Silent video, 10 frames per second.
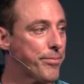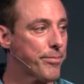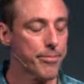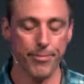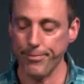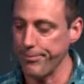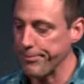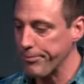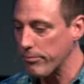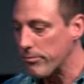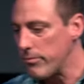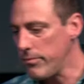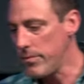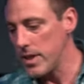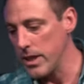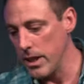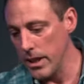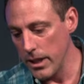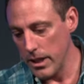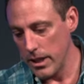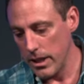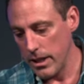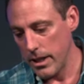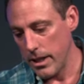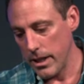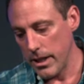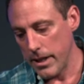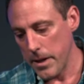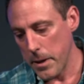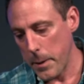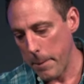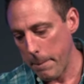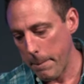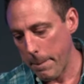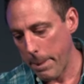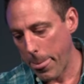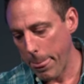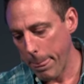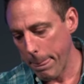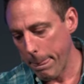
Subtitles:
(no one is talking)